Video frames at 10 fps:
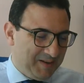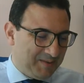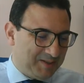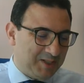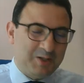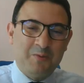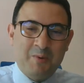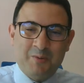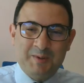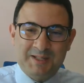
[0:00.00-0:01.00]
but just the
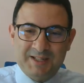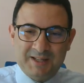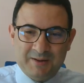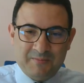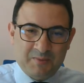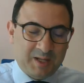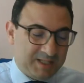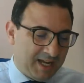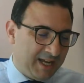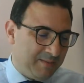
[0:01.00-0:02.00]
moment, the
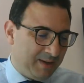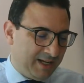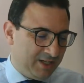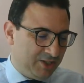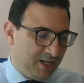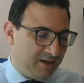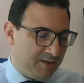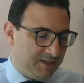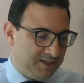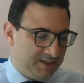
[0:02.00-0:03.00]
time I
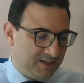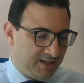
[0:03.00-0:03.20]
share this